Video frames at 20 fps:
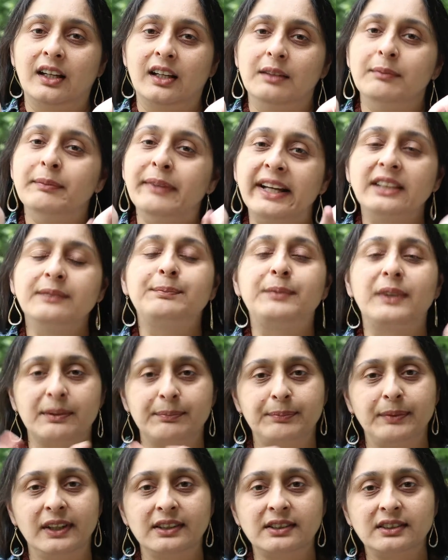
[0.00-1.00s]
main
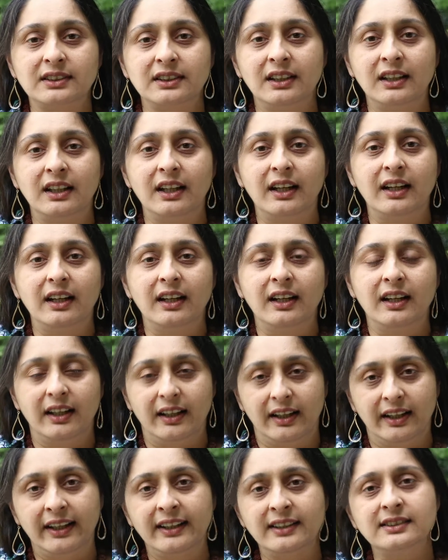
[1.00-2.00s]
purpose
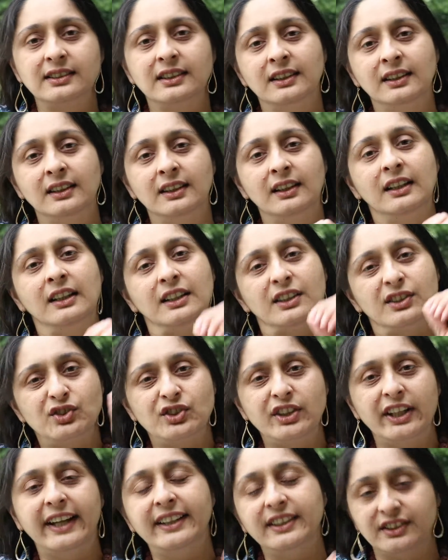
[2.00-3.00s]
is
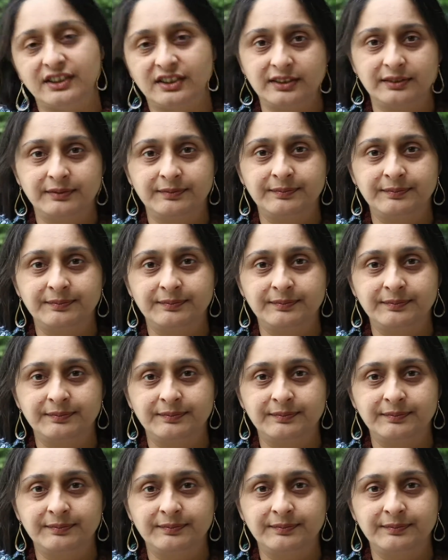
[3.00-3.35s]
changed.